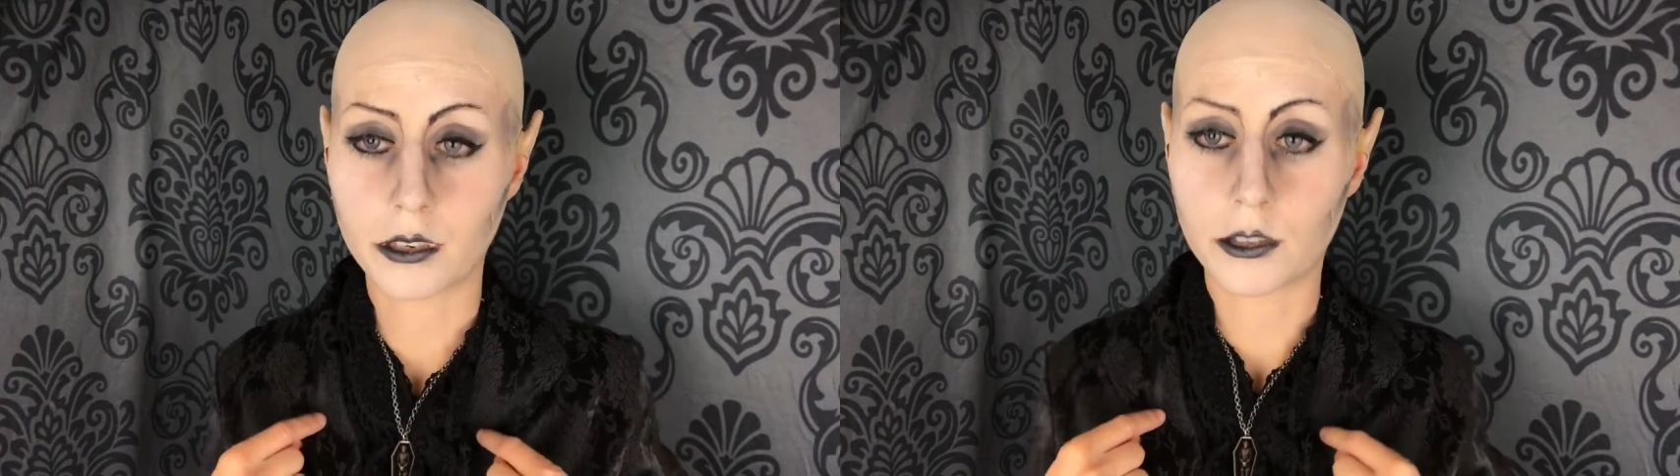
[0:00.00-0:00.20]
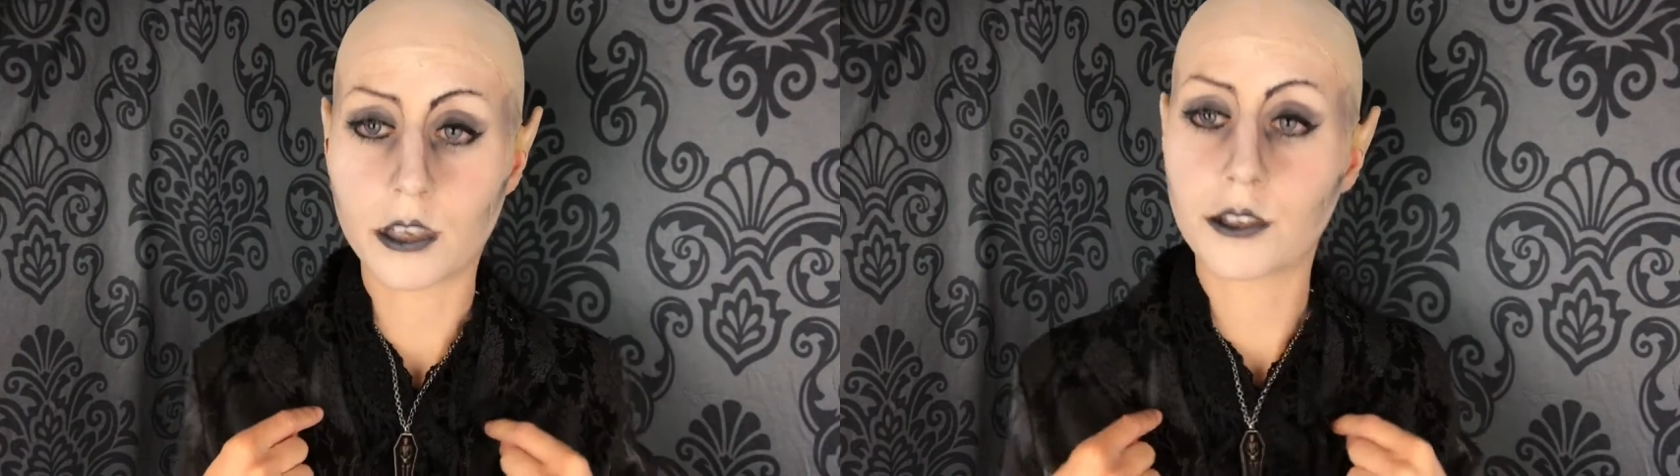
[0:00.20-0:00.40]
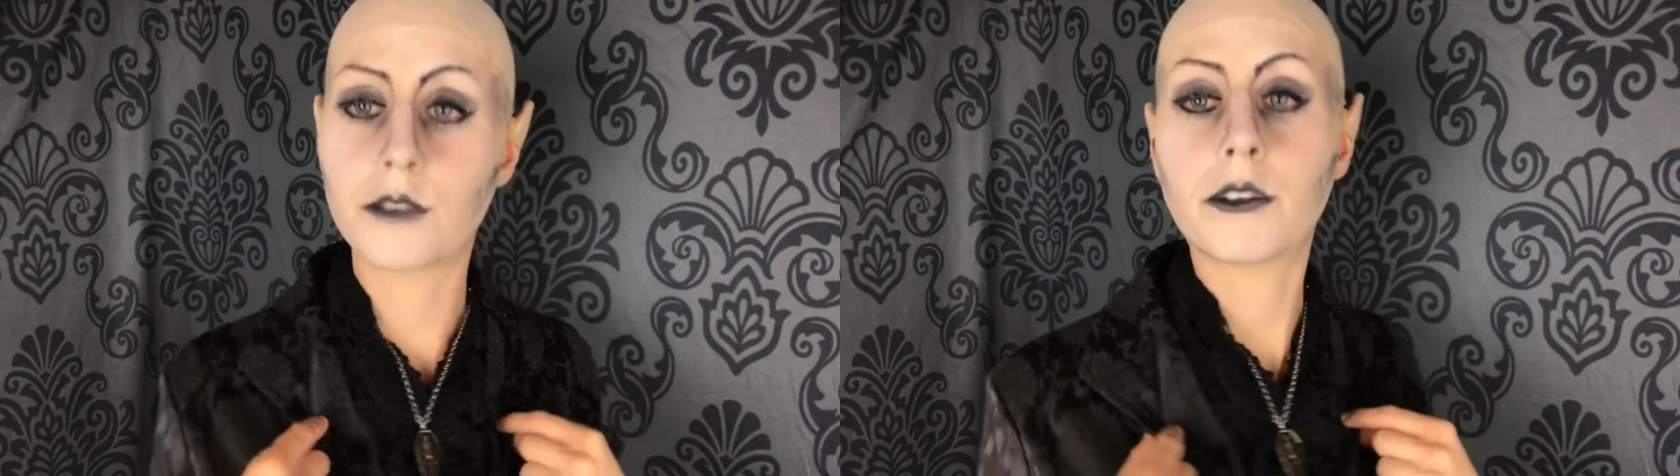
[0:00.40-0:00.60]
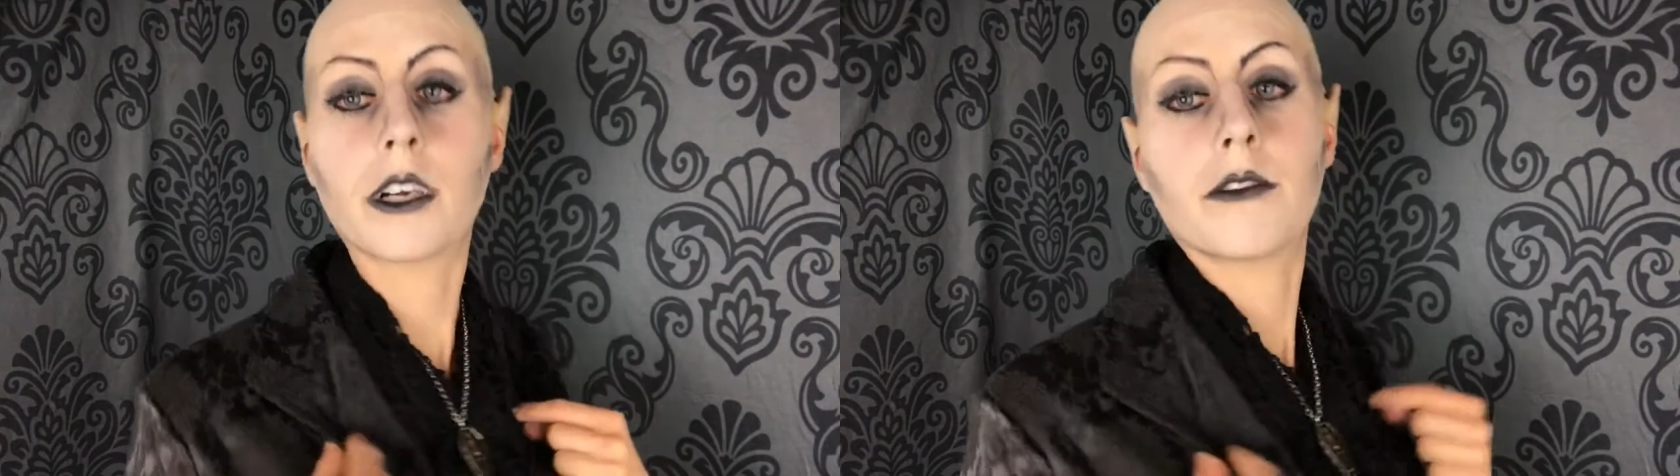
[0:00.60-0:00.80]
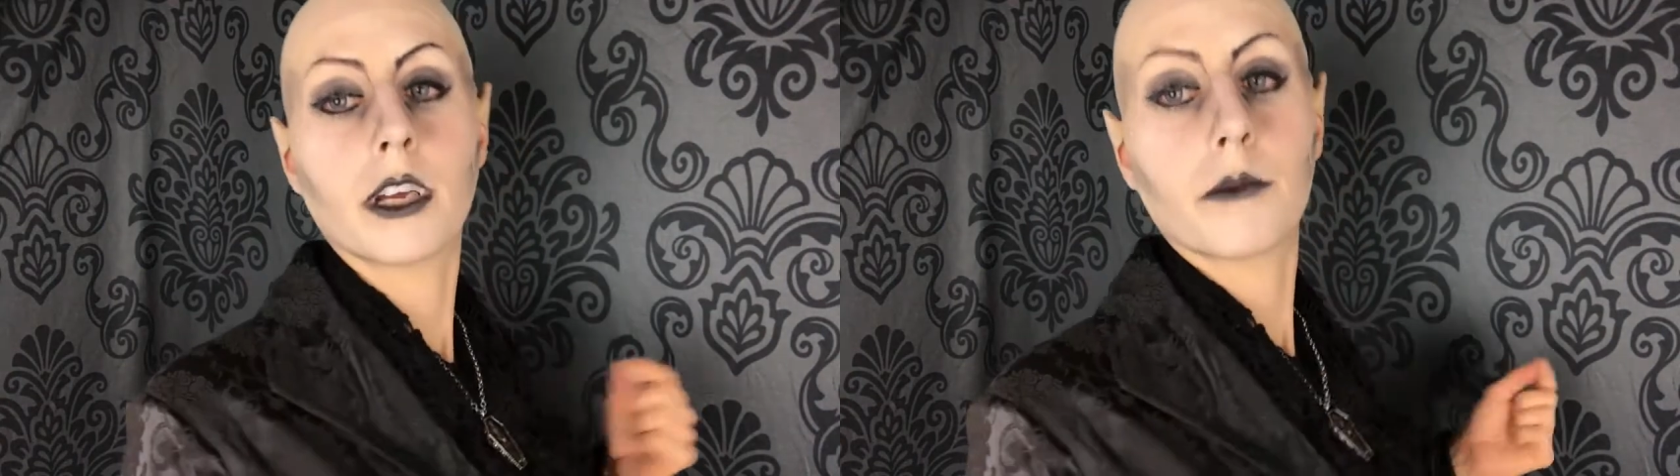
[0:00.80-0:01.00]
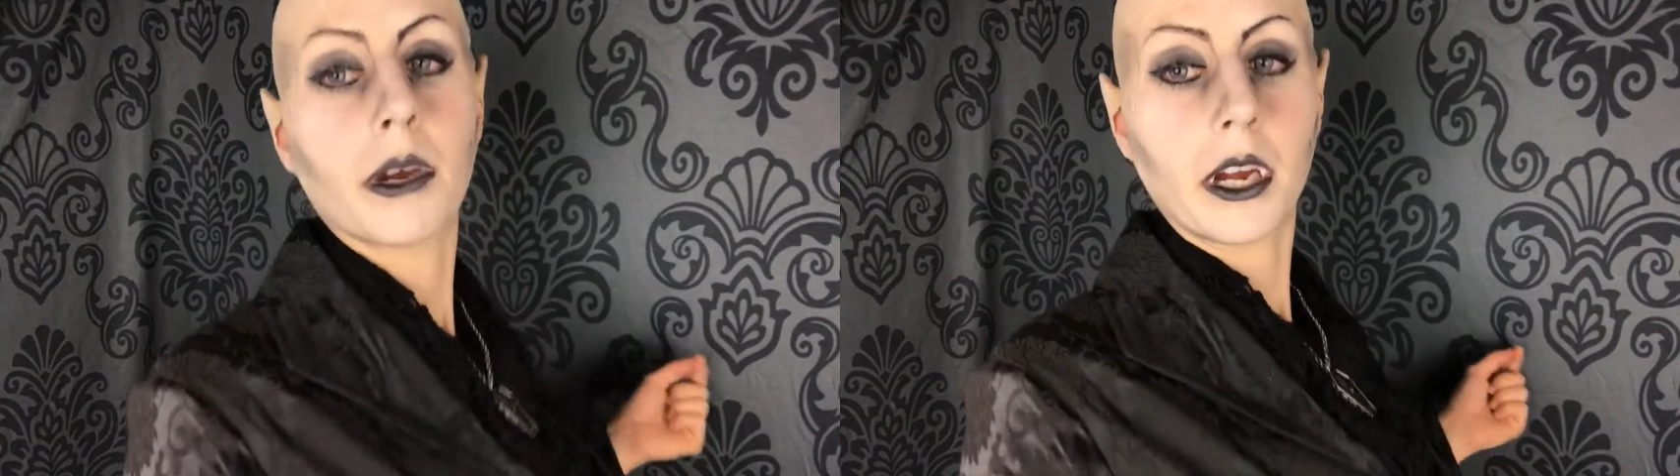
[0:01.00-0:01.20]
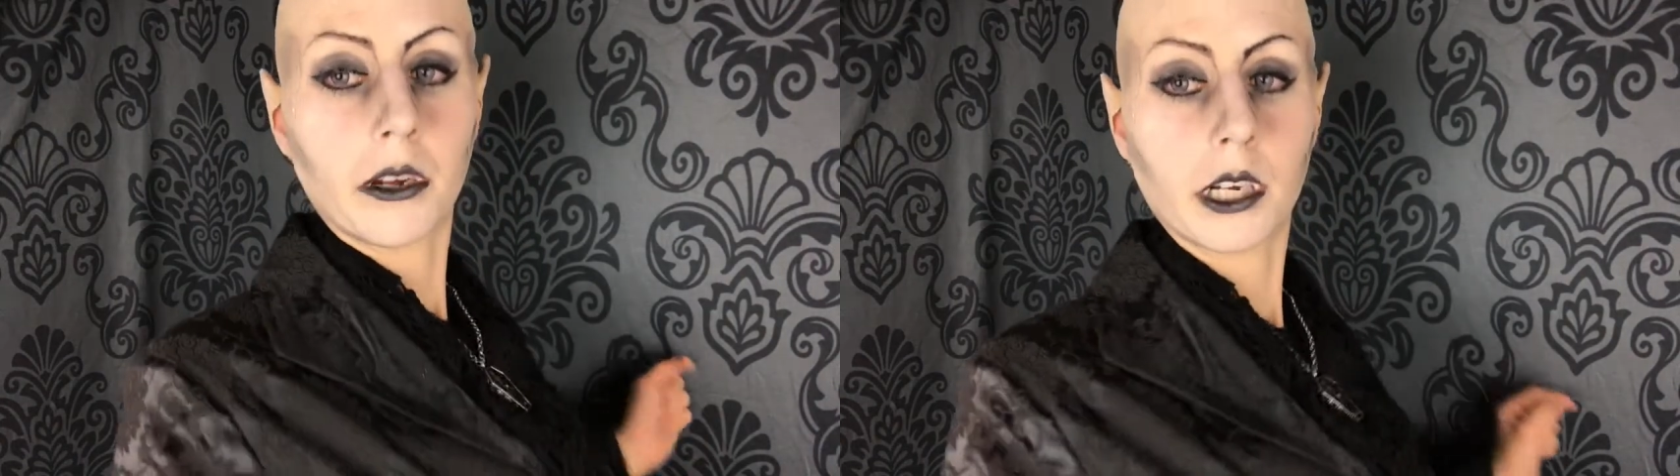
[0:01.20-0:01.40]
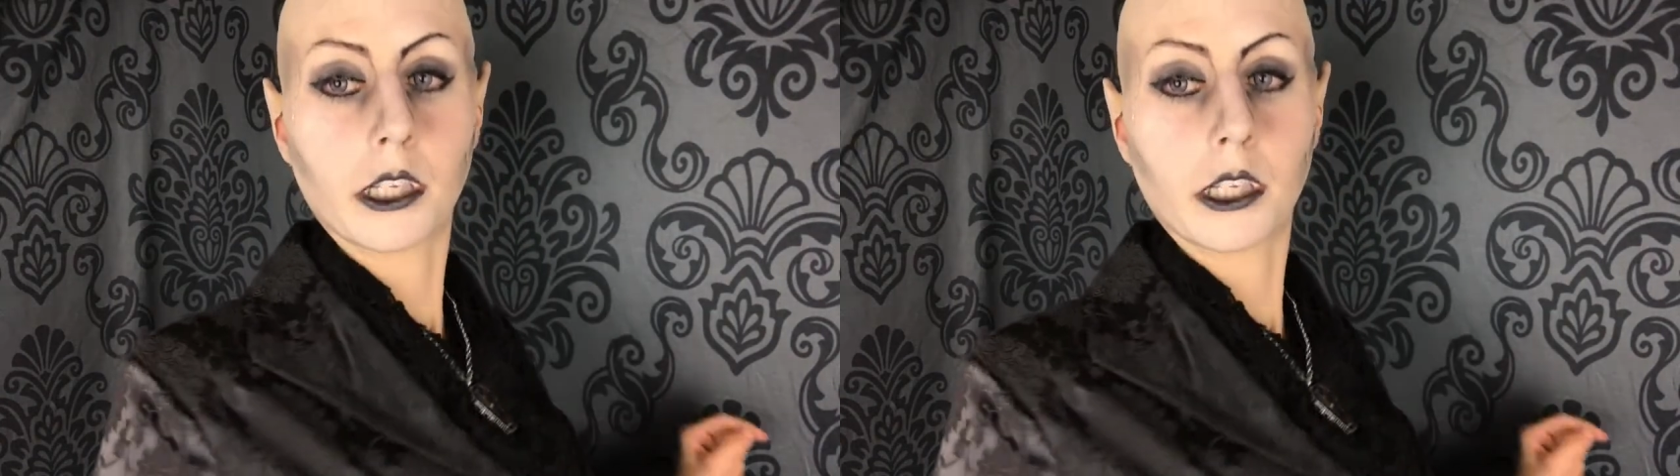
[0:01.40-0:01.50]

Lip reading: is also very vampire-y.